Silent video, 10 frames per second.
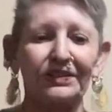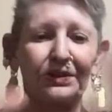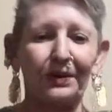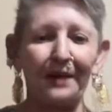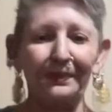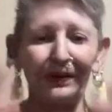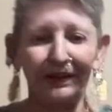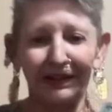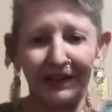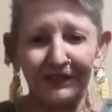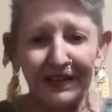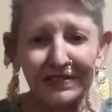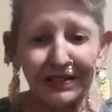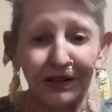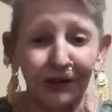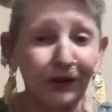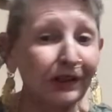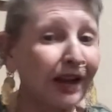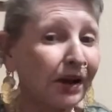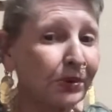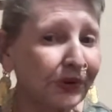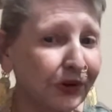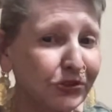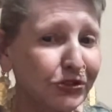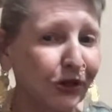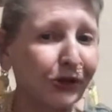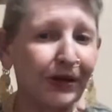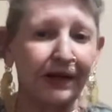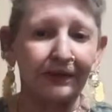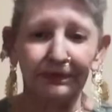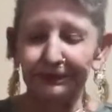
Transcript: So I'm going to leave this here. Good luck with your journey.